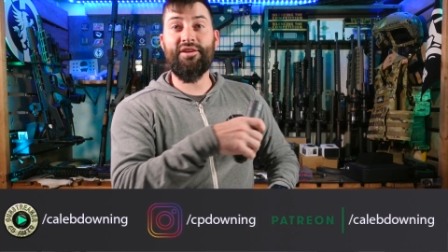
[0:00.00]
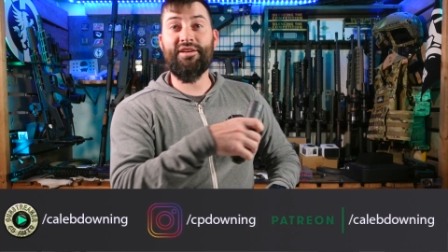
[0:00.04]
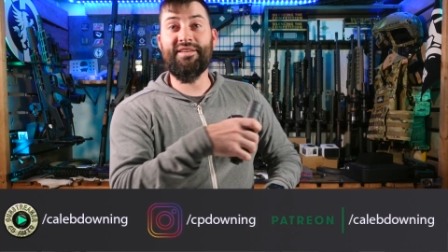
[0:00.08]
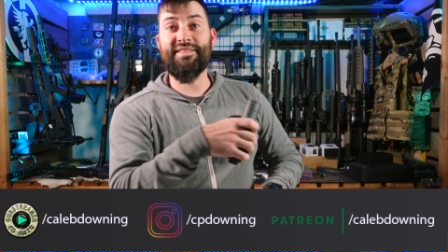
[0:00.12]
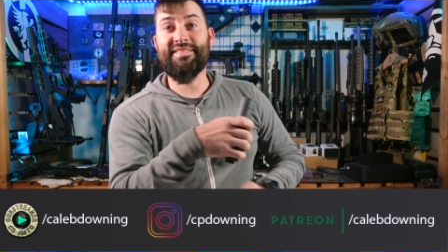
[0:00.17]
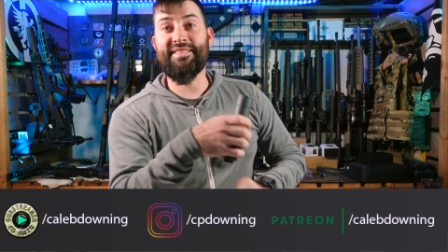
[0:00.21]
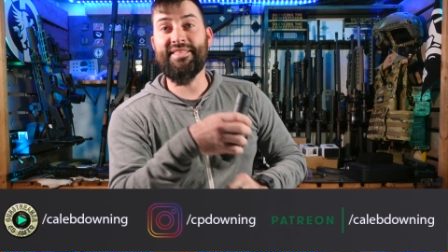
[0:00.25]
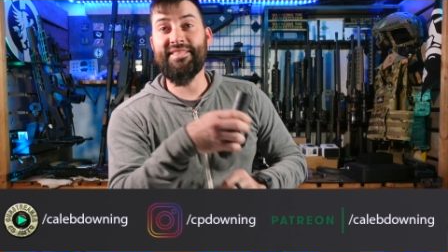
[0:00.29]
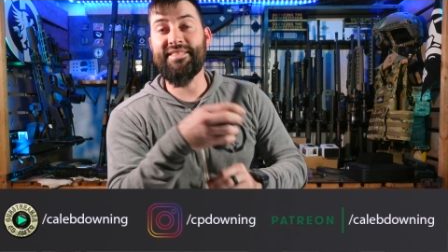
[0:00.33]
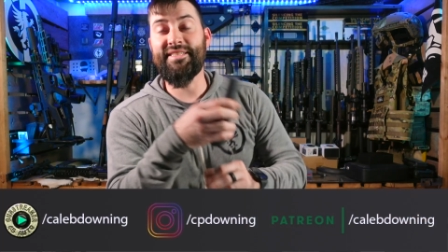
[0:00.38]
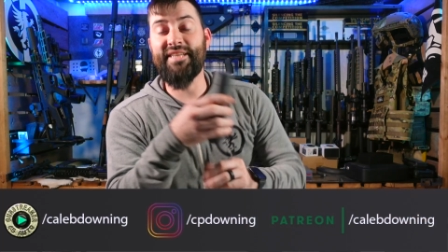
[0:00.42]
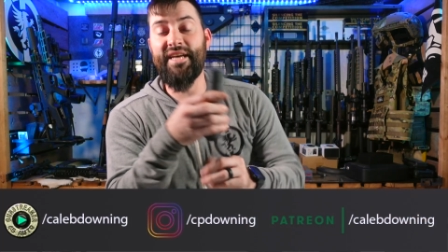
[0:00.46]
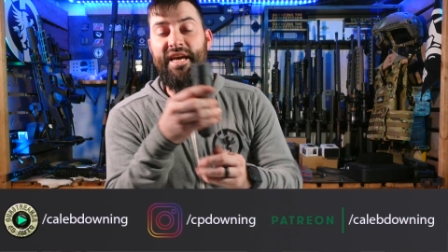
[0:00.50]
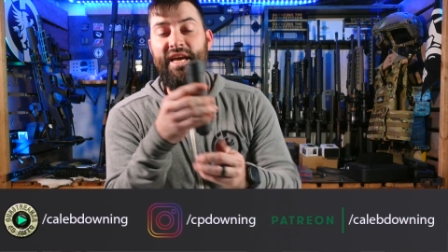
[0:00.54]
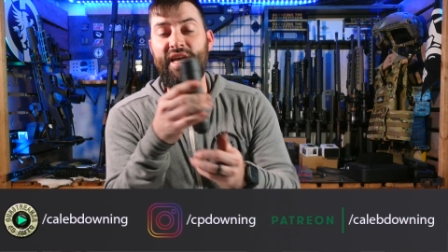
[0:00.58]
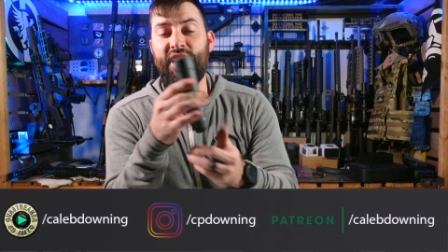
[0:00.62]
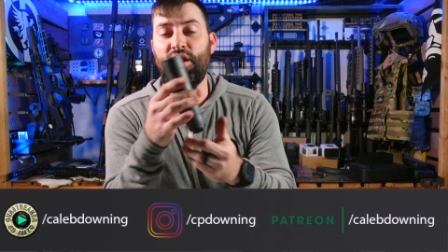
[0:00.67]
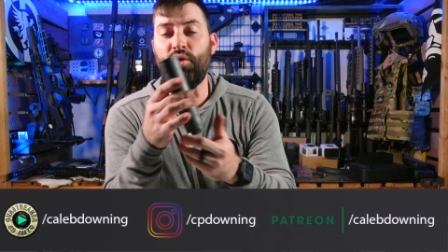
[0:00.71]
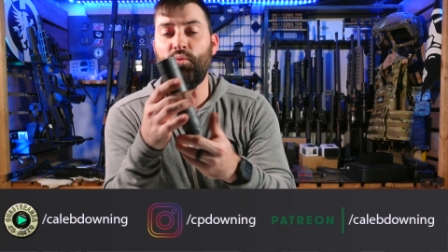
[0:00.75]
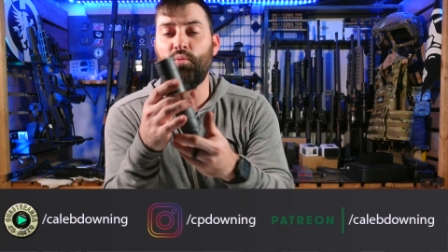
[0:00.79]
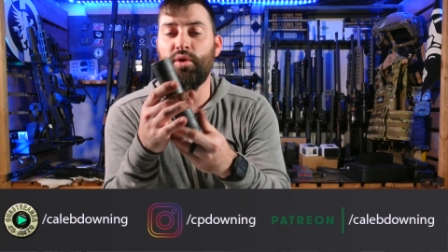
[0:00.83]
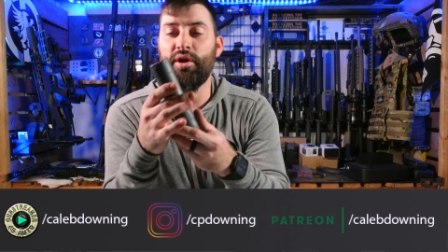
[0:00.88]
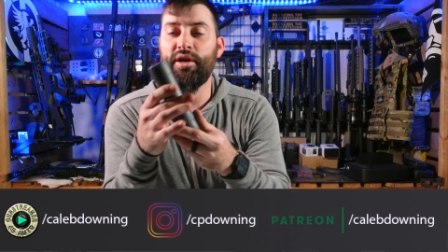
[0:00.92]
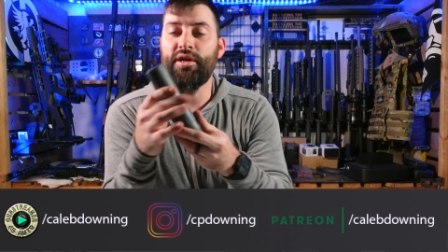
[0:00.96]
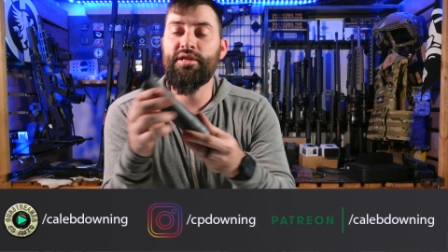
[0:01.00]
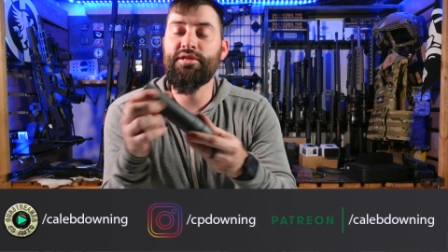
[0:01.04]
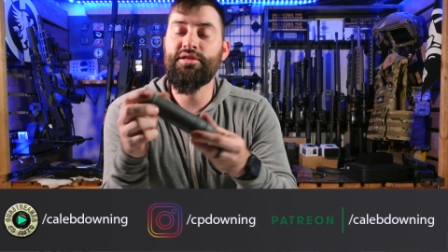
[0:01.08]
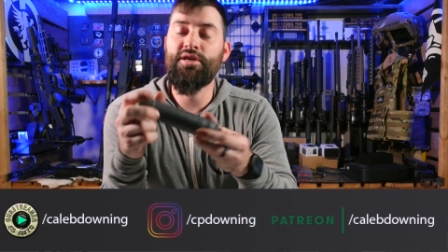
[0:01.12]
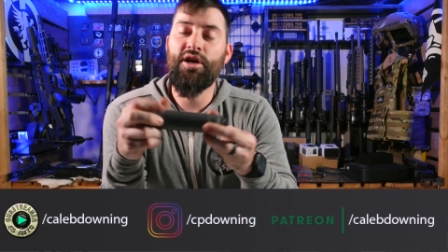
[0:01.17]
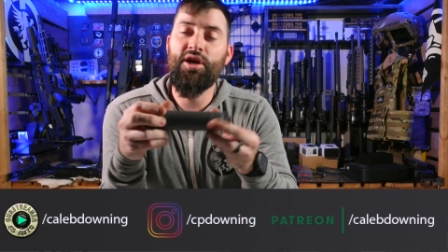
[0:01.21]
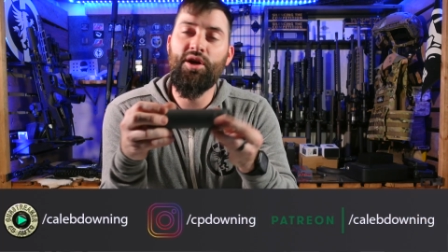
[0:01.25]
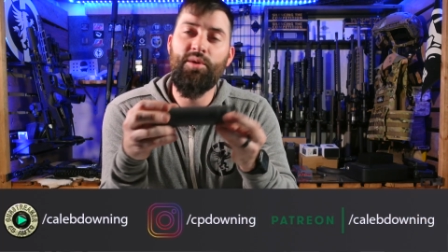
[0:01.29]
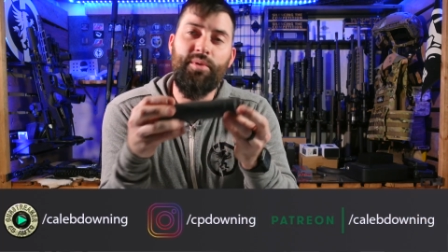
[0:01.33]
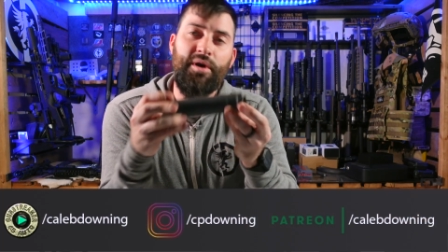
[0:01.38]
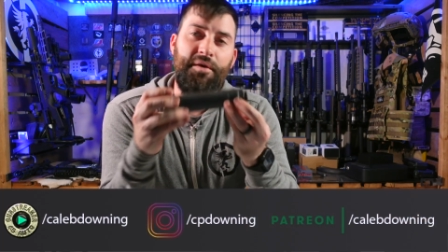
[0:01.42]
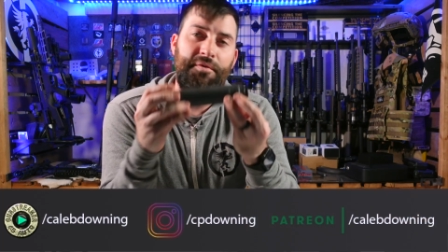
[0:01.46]
and today we're gonna
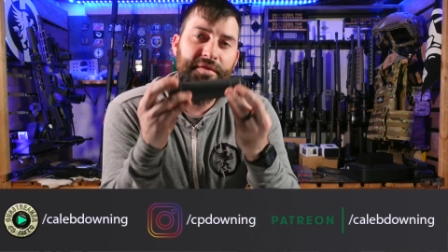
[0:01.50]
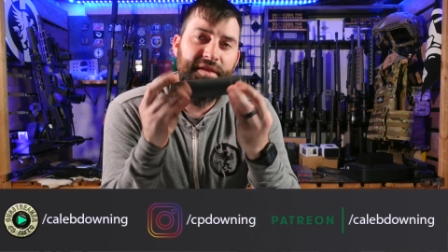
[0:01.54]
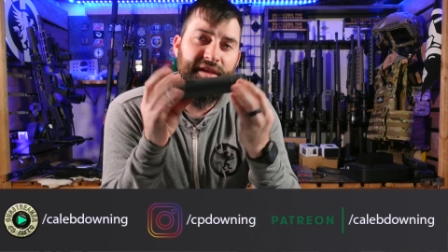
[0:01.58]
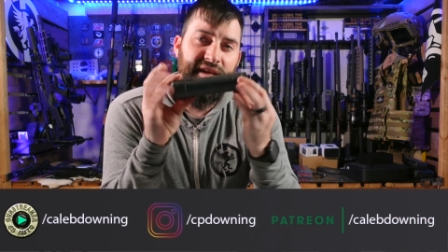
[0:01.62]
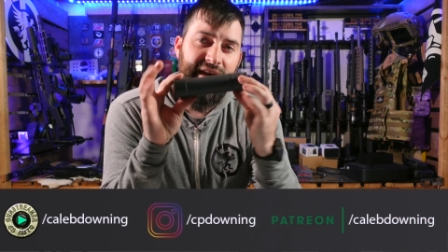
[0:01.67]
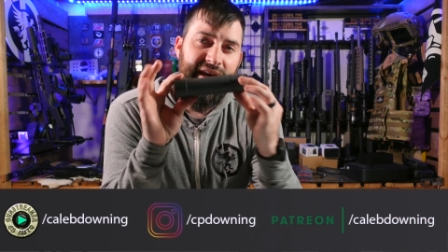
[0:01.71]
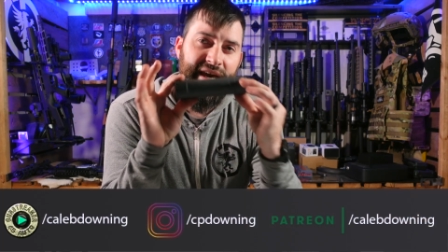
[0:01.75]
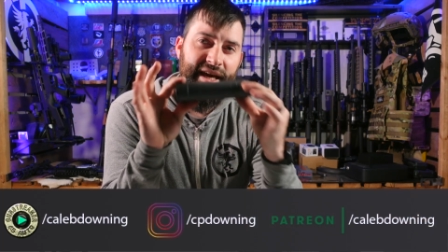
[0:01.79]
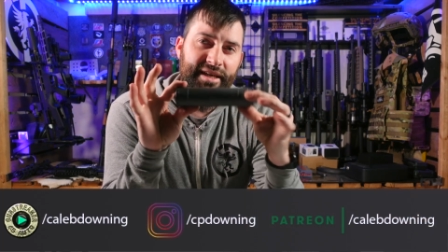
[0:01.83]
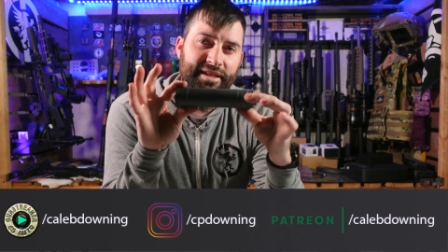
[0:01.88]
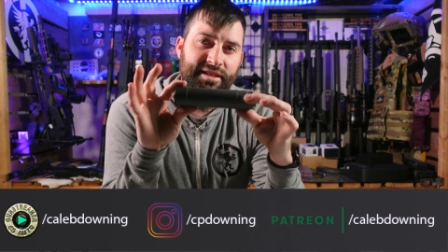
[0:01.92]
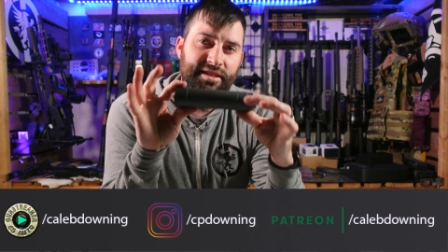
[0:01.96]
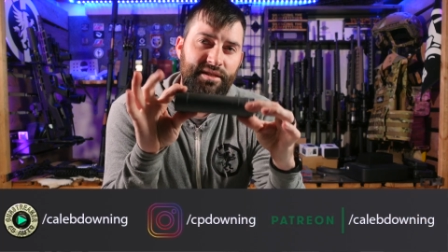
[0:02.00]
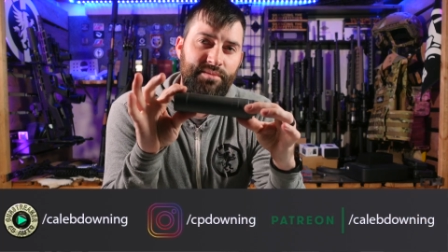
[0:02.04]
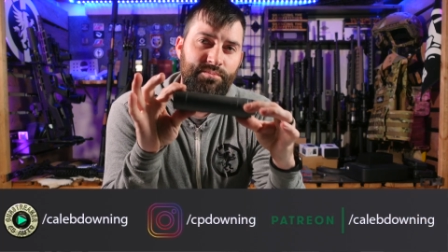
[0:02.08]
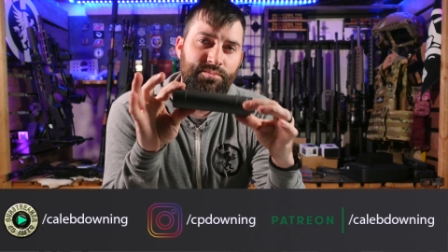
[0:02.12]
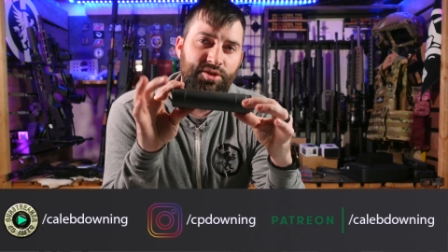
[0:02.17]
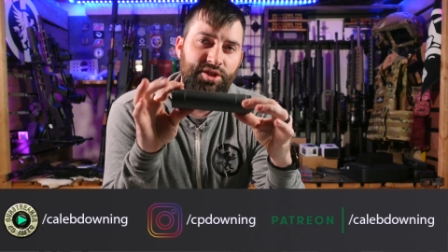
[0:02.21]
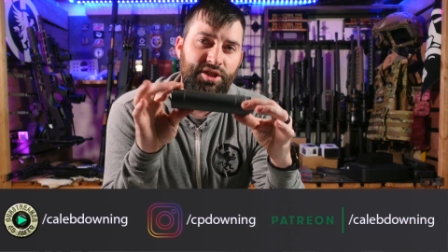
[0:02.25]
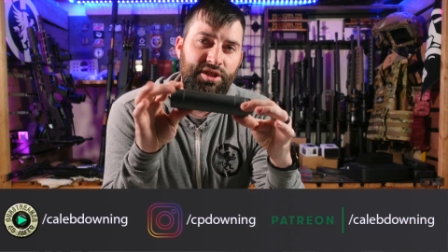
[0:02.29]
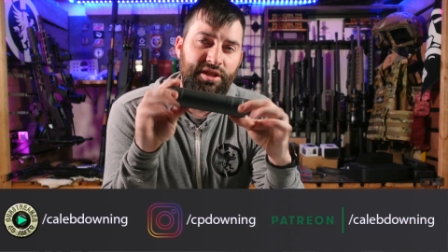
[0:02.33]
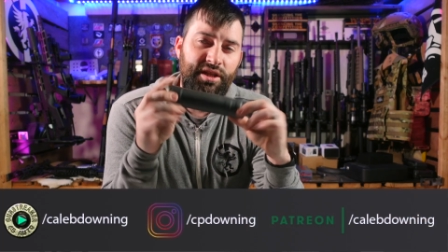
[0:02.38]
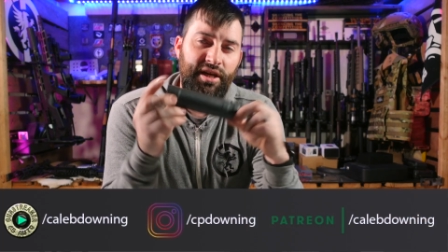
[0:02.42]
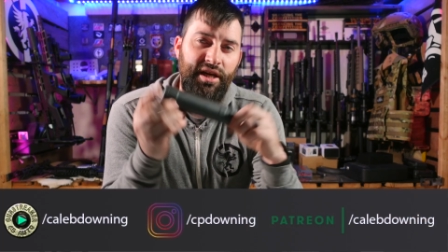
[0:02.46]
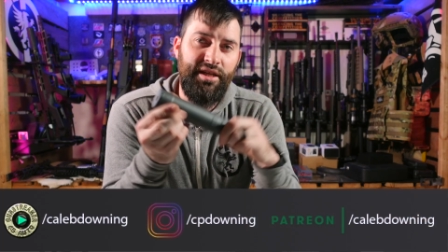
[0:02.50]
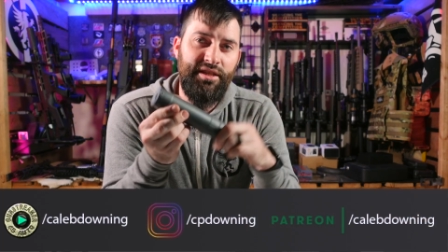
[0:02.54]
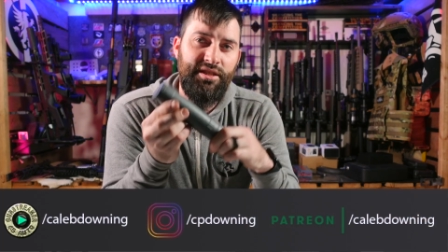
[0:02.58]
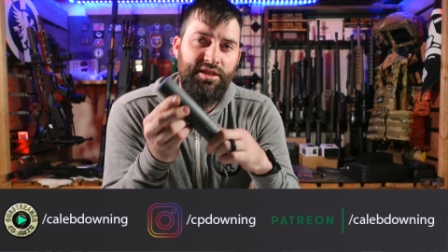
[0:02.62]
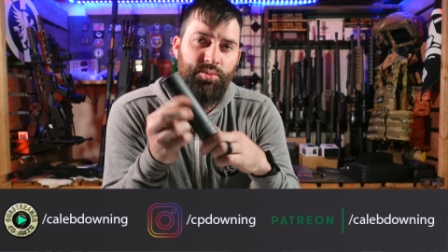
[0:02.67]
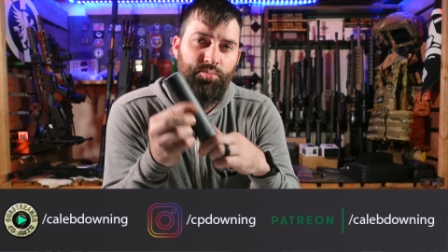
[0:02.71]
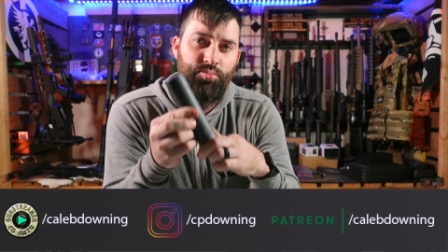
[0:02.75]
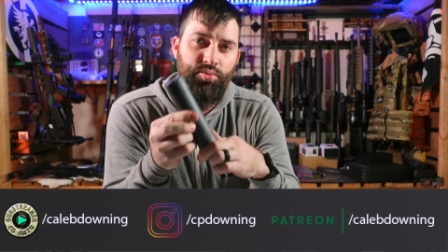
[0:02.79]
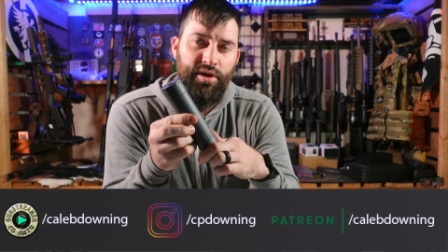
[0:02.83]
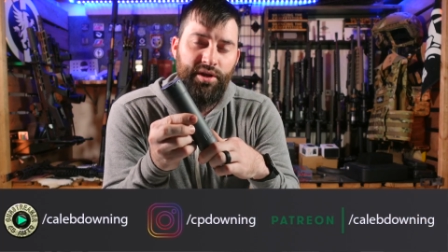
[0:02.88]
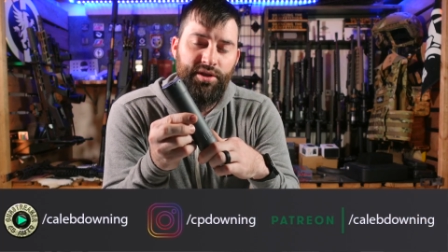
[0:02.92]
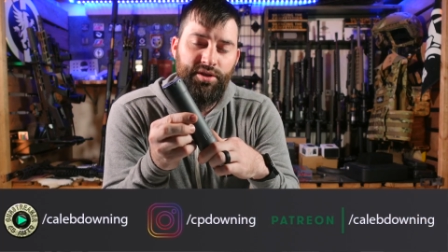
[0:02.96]
talk about the SMG9
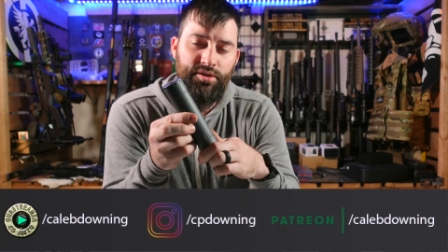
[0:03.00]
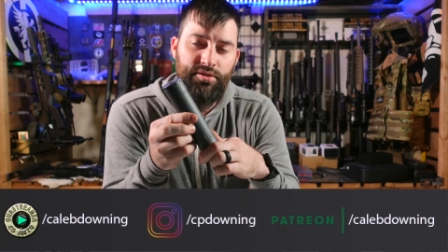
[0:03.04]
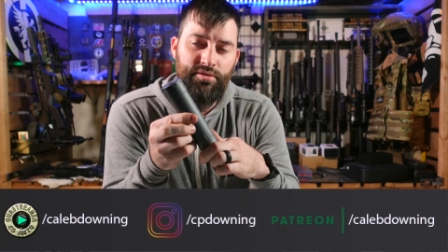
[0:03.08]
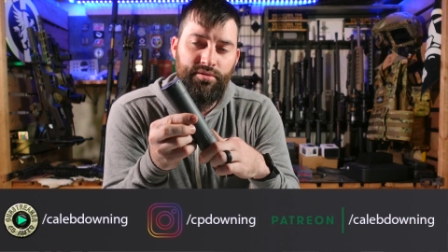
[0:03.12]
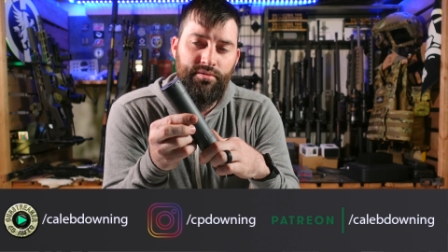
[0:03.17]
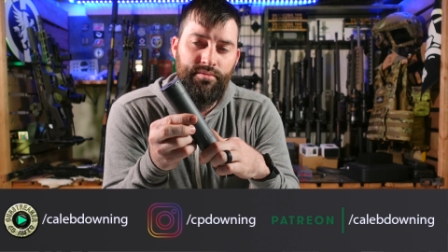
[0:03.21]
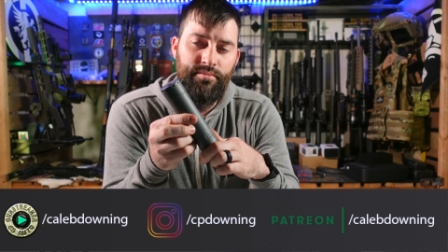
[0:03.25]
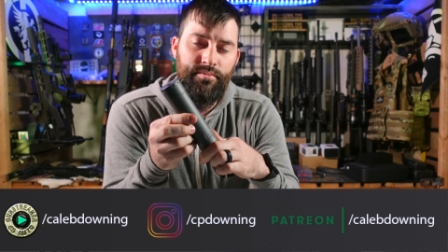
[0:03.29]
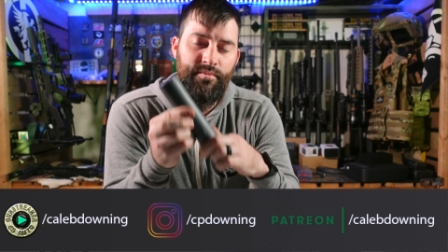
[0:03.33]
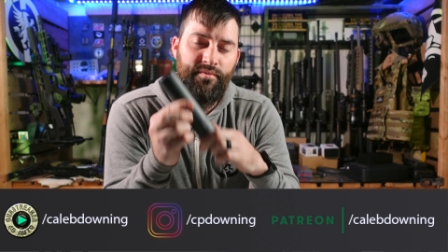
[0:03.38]
suppressor